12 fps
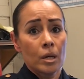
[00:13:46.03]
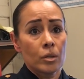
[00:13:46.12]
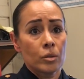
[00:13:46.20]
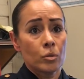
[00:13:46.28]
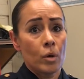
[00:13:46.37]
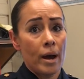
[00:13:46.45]

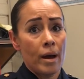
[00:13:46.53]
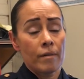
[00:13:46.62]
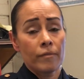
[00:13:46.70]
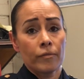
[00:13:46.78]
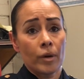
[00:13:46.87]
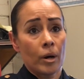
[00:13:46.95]
You
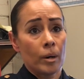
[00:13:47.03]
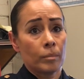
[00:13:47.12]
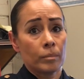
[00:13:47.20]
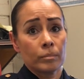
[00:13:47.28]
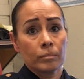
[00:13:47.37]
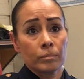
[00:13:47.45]

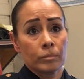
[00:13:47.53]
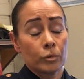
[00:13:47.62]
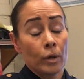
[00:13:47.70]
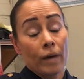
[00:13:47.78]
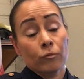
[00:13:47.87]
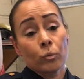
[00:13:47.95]

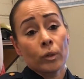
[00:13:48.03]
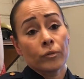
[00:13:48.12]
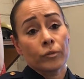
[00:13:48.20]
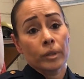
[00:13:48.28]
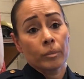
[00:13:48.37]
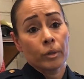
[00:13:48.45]
have to work
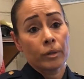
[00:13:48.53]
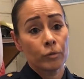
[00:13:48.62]
for them.